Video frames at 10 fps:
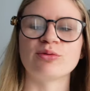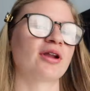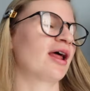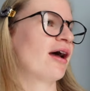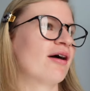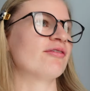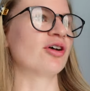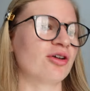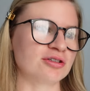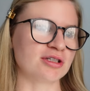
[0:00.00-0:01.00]
We're going to have
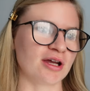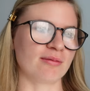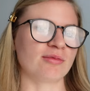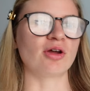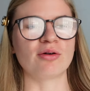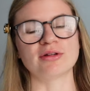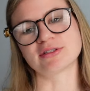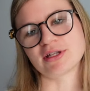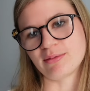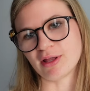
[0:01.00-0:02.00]
a good time, though.
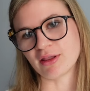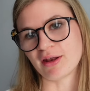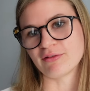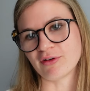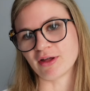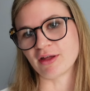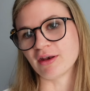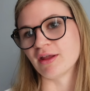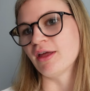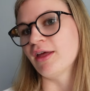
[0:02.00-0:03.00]
It's going to be a lot of fun.